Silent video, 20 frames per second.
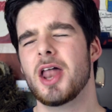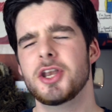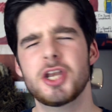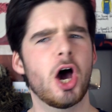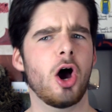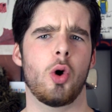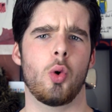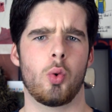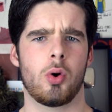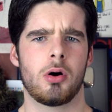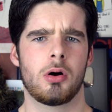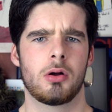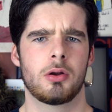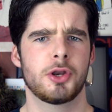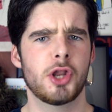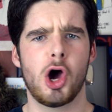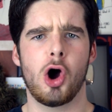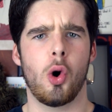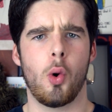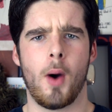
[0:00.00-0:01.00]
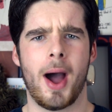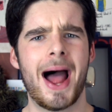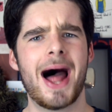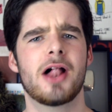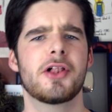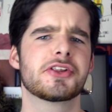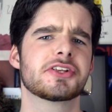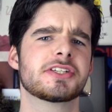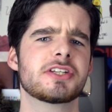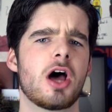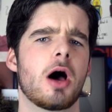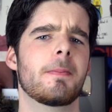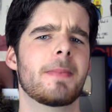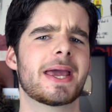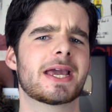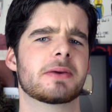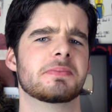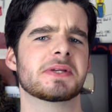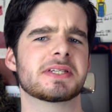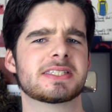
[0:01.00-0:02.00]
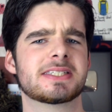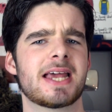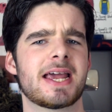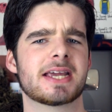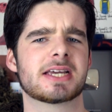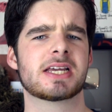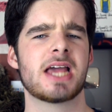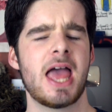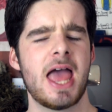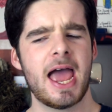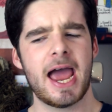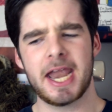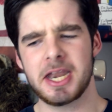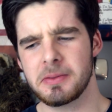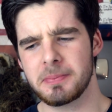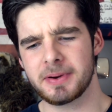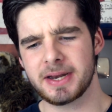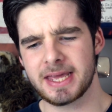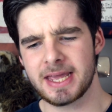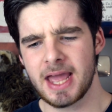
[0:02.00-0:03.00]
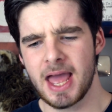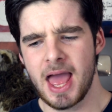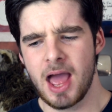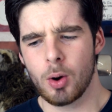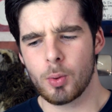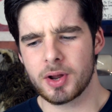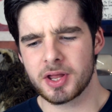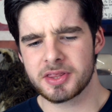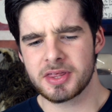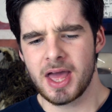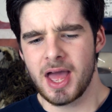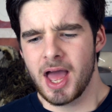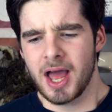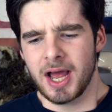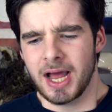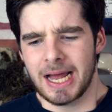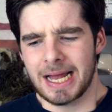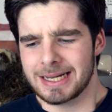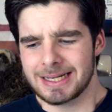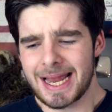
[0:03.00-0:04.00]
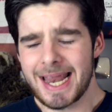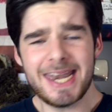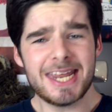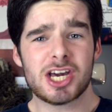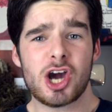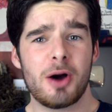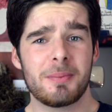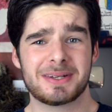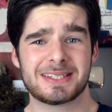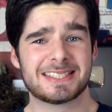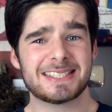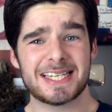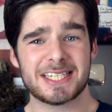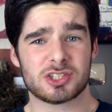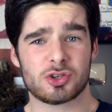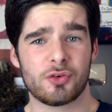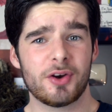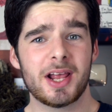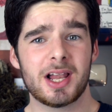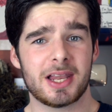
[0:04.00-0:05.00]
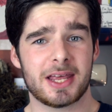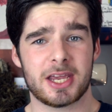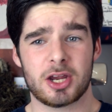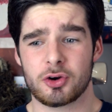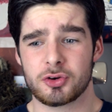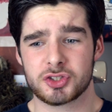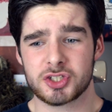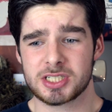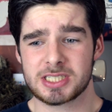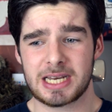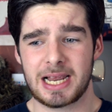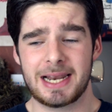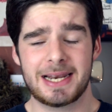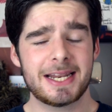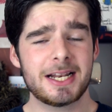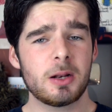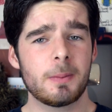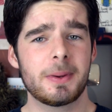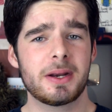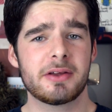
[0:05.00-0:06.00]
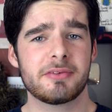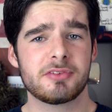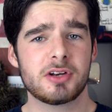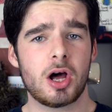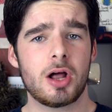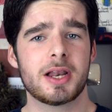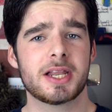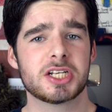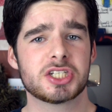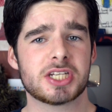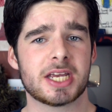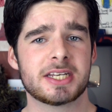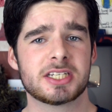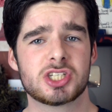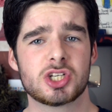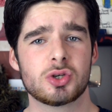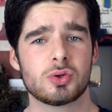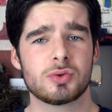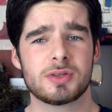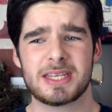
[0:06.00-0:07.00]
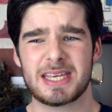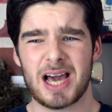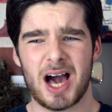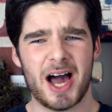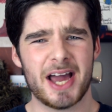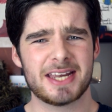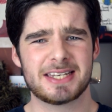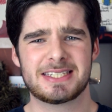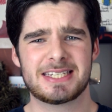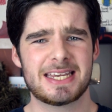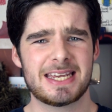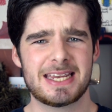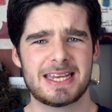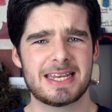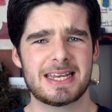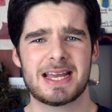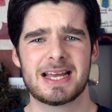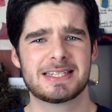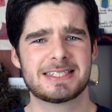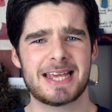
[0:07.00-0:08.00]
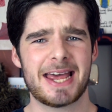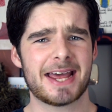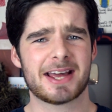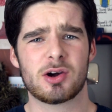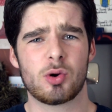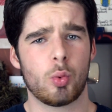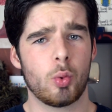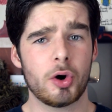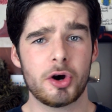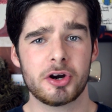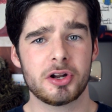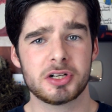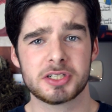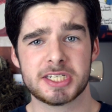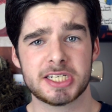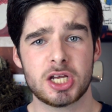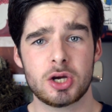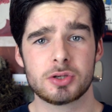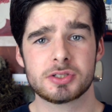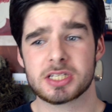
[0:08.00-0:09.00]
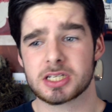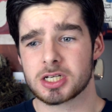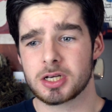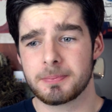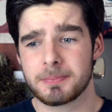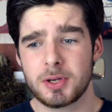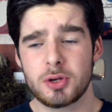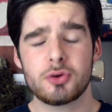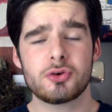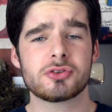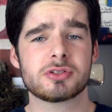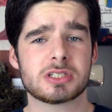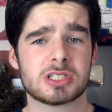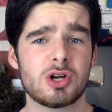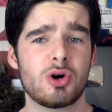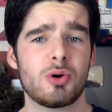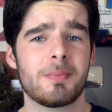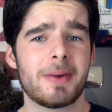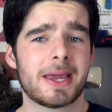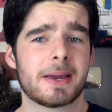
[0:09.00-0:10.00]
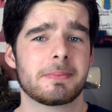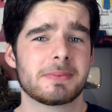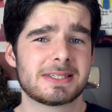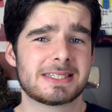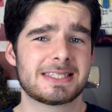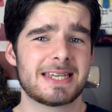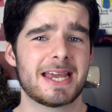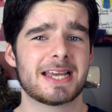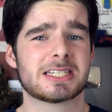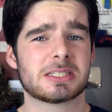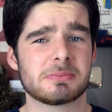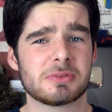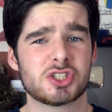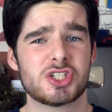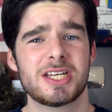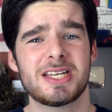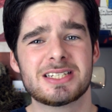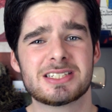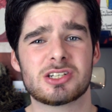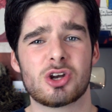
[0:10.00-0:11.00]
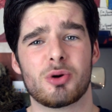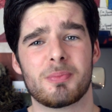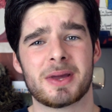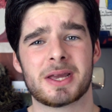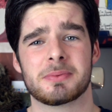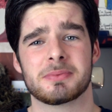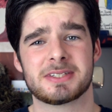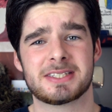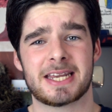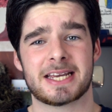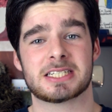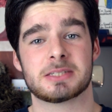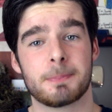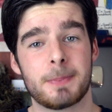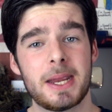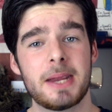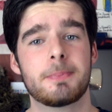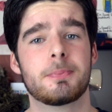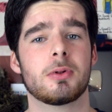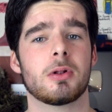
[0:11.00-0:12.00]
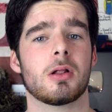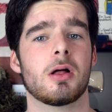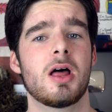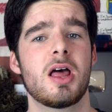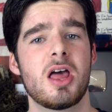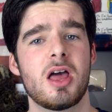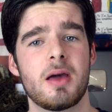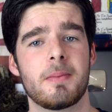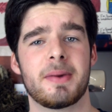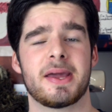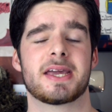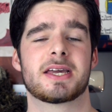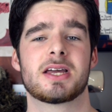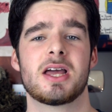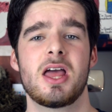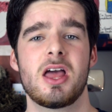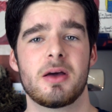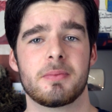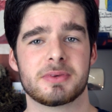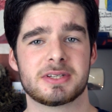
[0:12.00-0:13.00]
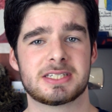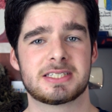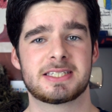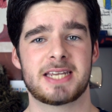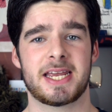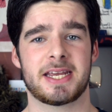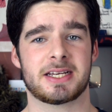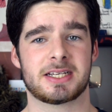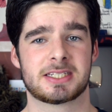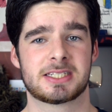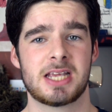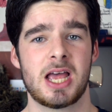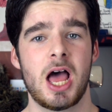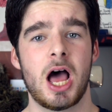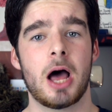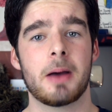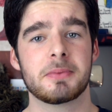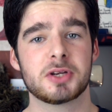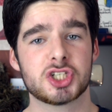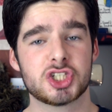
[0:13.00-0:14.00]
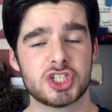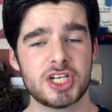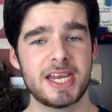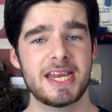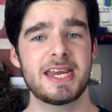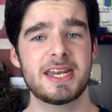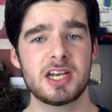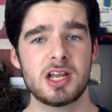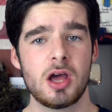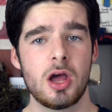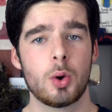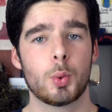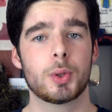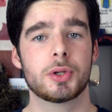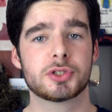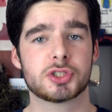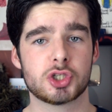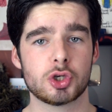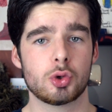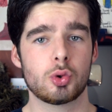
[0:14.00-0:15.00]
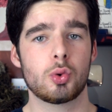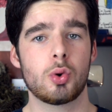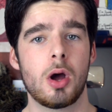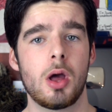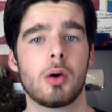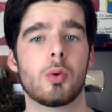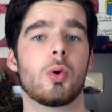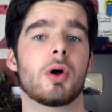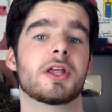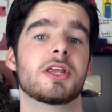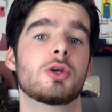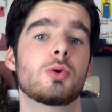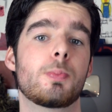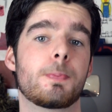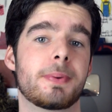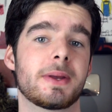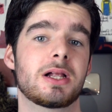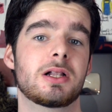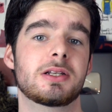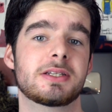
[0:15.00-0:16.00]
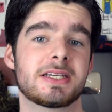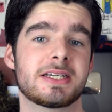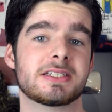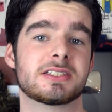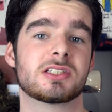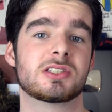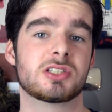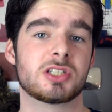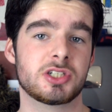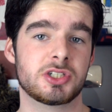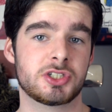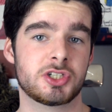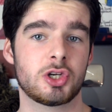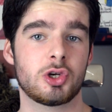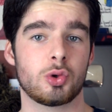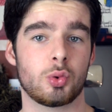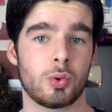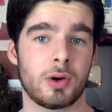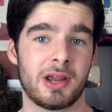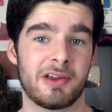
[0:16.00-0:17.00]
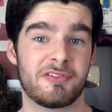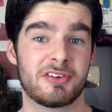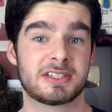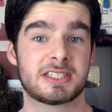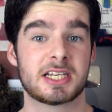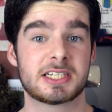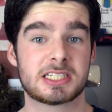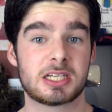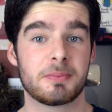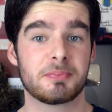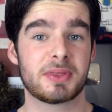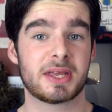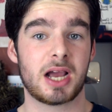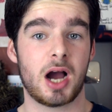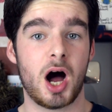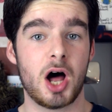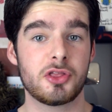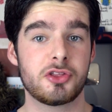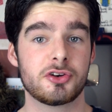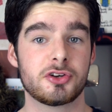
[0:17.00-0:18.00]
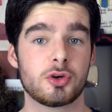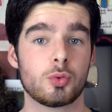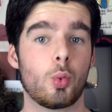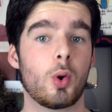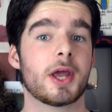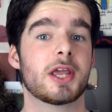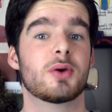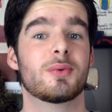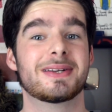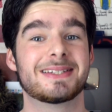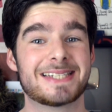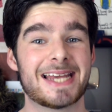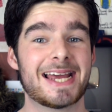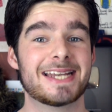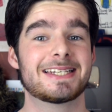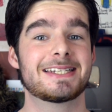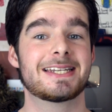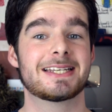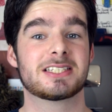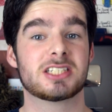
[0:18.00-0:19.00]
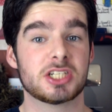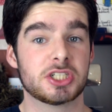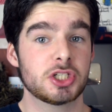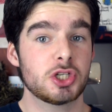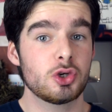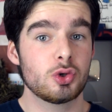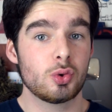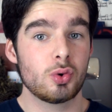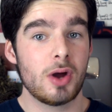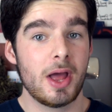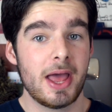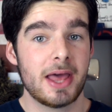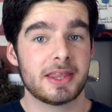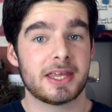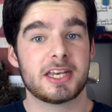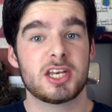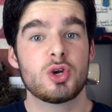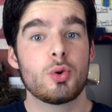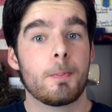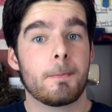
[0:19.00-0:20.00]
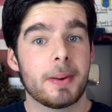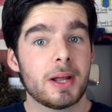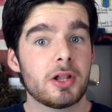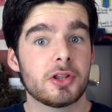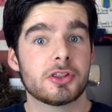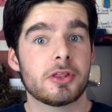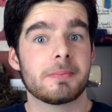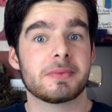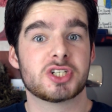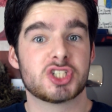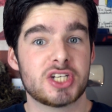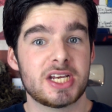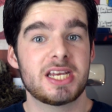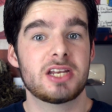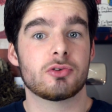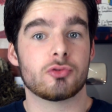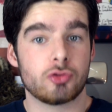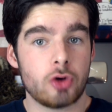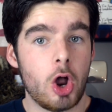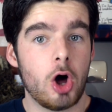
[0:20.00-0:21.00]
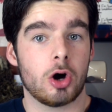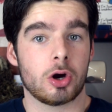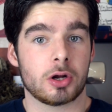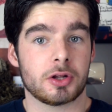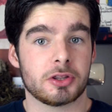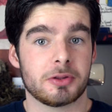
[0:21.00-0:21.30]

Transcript: No, Hal does not make a mistake. Anybody with any common sense, really, or just a little bit of knowledge into the IT tech world knows that computers don't make mistakes, machines don't make mistakes, people make mistakes. A machine will do what you build it to do. If it does something other than what you intended it to do, then you built the machine wrong.